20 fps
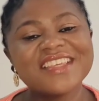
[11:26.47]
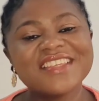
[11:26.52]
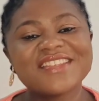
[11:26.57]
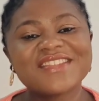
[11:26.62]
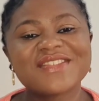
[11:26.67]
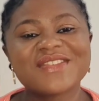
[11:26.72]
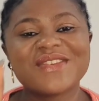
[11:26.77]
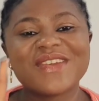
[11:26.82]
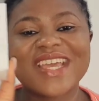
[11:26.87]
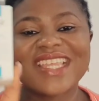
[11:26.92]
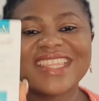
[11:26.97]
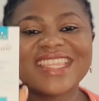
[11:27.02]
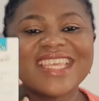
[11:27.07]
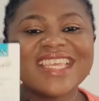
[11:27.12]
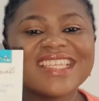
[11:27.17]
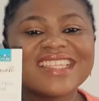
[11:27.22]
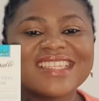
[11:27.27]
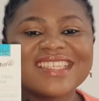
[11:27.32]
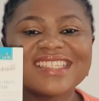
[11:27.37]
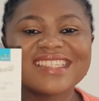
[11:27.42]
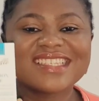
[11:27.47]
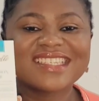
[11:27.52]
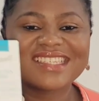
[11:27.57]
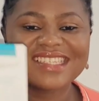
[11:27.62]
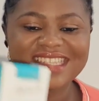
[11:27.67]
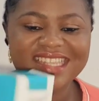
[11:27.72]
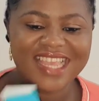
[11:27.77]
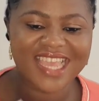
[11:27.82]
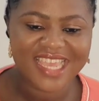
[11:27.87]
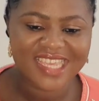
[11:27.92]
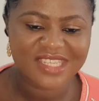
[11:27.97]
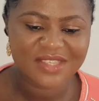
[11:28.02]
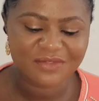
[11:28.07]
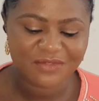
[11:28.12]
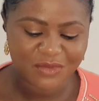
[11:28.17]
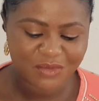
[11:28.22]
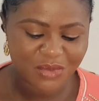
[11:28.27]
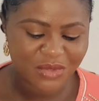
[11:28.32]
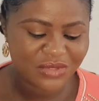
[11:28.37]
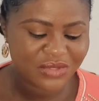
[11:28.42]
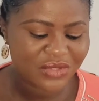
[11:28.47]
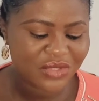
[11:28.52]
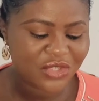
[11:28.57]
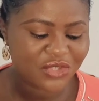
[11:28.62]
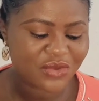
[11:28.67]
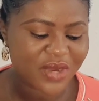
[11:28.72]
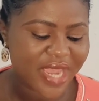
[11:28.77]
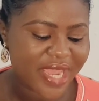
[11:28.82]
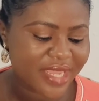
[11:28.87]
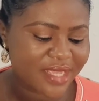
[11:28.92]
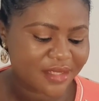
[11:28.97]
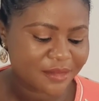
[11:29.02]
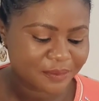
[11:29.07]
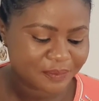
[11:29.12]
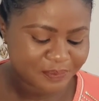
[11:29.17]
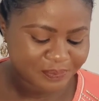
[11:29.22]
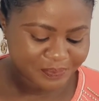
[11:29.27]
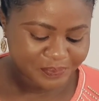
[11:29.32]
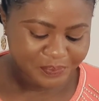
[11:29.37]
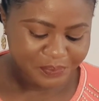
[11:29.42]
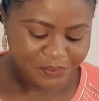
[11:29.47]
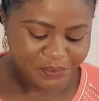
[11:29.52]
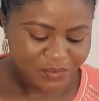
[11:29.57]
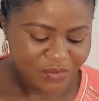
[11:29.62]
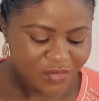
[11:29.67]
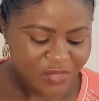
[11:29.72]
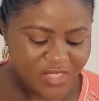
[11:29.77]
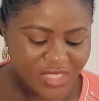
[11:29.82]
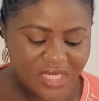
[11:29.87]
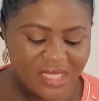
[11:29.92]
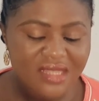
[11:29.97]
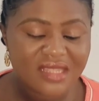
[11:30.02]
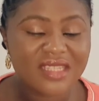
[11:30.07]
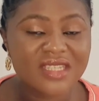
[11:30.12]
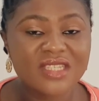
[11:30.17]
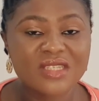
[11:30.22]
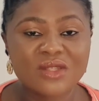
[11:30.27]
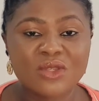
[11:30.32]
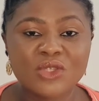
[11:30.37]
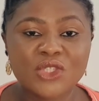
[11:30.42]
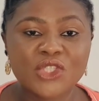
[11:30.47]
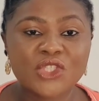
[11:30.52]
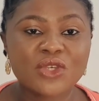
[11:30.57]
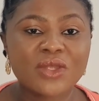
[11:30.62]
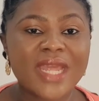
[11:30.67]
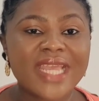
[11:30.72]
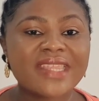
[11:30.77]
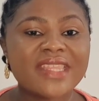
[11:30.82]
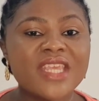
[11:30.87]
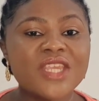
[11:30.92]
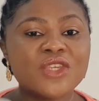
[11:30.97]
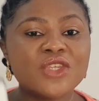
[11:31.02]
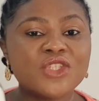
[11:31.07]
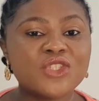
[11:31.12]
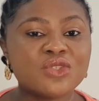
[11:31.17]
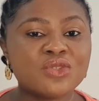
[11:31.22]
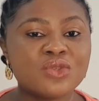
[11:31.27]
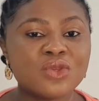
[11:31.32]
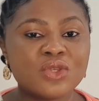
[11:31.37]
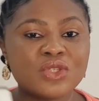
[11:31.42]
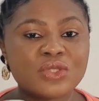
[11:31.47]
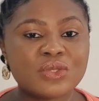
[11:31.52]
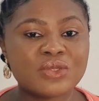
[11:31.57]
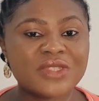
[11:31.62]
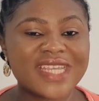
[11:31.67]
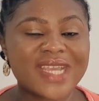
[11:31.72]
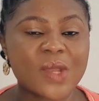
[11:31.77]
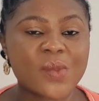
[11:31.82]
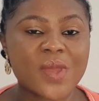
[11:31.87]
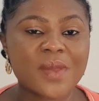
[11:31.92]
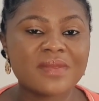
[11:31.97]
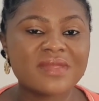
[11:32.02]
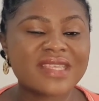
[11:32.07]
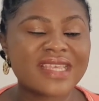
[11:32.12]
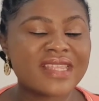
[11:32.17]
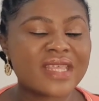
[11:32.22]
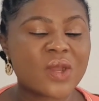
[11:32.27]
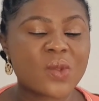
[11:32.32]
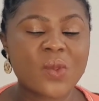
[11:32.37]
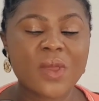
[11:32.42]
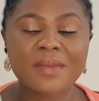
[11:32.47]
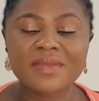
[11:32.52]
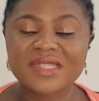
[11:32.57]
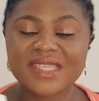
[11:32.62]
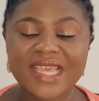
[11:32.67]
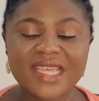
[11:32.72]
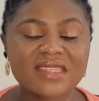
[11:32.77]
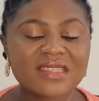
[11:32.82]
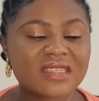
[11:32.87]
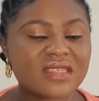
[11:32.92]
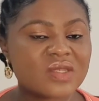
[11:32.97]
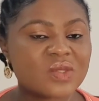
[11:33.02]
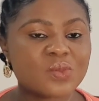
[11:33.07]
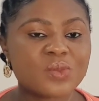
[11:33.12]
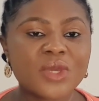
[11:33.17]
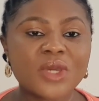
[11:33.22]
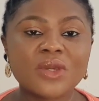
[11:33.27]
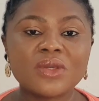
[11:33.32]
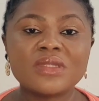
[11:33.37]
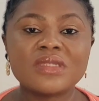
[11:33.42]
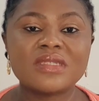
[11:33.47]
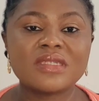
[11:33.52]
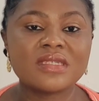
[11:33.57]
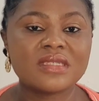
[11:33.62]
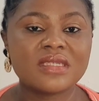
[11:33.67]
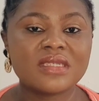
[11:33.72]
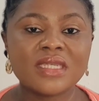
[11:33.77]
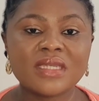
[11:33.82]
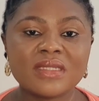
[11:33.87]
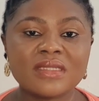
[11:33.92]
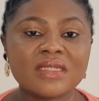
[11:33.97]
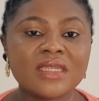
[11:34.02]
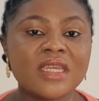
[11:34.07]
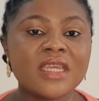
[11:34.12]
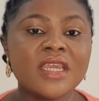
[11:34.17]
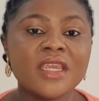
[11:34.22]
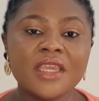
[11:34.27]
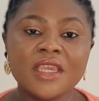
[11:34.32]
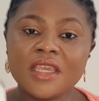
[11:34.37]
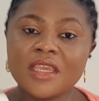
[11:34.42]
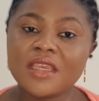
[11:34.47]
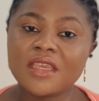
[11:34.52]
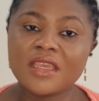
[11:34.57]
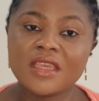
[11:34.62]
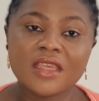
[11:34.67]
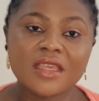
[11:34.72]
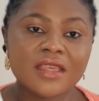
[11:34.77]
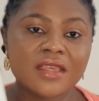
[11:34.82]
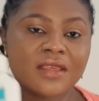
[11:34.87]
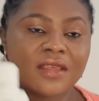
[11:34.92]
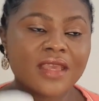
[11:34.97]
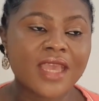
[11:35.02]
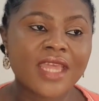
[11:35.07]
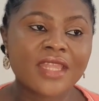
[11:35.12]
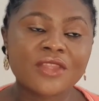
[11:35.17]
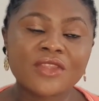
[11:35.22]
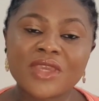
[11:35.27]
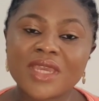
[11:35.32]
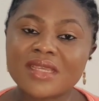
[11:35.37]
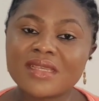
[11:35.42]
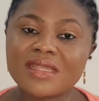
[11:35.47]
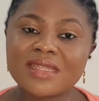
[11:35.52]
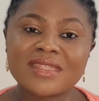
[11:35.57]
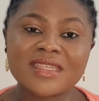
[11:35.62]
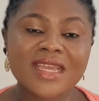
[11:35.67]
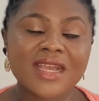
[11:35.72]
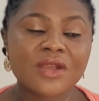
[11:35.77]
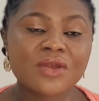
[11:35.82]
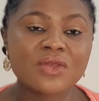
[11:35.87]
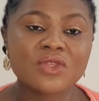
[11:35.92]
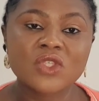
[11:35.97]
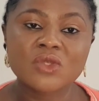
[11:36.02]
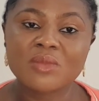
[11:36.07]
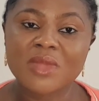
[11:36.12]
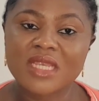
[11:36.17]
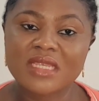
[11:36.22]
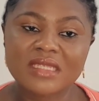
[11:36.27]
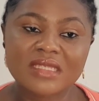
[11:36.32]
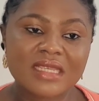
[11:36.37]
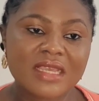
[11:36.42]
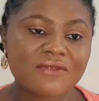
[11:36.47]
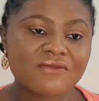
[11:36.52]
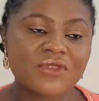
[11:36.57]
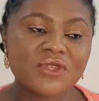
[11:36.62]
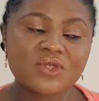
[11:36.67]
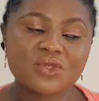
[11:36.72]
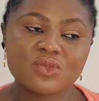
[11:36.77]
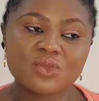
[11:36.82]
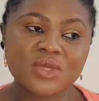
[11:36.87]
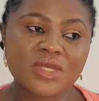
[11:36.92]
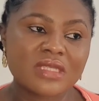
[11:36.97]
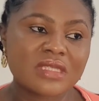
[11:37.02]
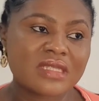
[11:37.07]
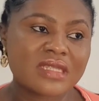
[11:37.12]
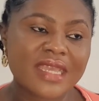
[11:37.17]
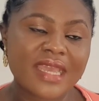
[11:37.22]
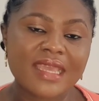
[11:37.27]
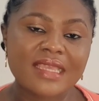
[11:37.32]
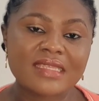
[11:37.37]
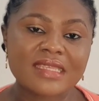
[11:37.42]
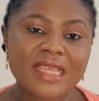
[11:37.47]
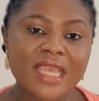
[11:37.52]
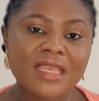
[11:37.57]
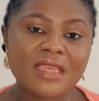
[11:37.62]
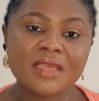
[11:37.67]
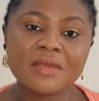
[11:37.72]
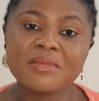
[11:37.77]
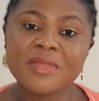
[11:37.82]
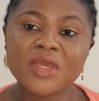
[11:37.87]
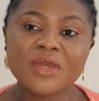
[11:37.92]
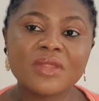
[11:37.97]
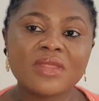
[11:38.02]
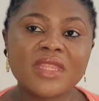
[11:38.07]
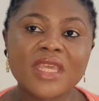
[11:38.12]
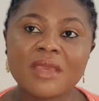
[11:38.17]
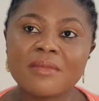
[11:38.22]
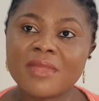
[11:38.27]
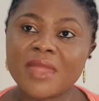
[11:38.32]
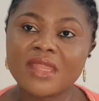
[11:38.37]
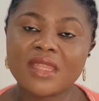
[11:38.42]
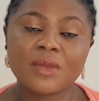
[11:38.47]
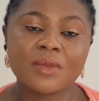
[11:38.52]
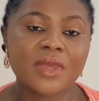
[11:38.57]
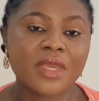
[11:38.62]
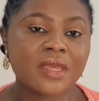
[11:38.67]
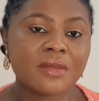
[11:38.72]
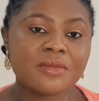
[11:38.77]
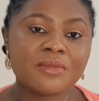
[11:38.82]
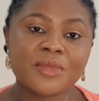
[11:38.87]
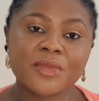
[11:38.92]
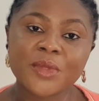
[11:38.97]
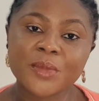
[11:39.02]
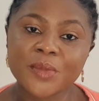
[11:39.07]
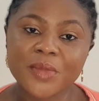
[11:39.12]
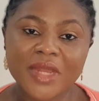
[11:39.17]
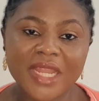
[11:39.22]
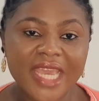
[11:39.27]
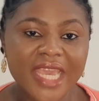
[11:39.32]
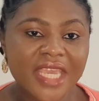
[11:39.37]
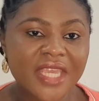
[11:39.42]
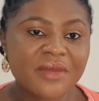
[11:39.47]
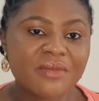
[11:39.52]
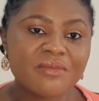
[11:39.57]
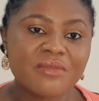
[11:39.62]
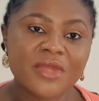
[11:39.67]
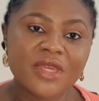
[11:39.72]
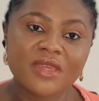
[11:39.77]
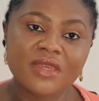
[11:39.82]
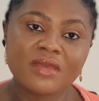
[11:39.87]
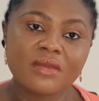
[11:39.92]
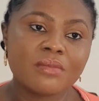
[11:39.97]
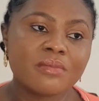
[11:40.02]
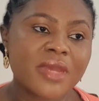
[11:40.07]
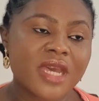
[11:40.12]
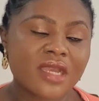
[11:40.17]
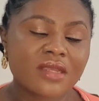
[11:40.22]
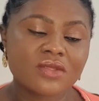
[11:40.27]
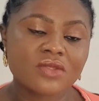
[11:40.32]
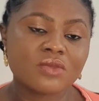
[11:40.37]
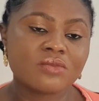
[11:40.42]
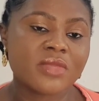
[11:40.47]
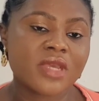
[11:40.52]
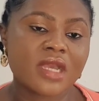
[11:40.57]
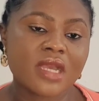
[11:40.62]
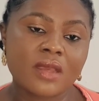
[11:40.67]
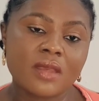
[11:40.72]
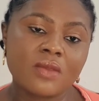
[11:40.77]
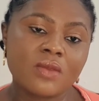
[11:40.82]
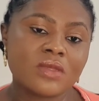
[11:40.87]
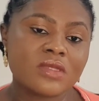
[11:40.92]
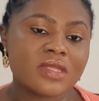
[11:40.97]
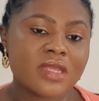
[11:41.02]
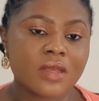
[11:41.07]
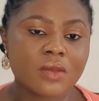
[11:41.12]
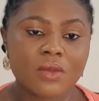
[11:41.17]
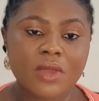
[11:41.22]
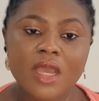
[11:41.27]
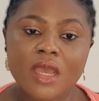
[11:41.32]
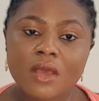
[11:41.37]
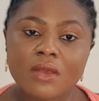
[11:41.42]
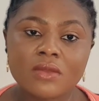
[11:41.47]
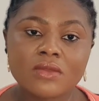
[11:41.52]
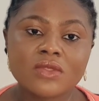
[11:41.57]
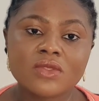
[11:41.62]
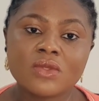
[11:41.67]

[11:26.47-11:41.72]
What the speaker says: So I think this is nice. If you want to try this lotion, I think you should go through their website. Their website is well detailed. And their customer service too is nice. I emailed them and they were replying me back to back. I was like, wow.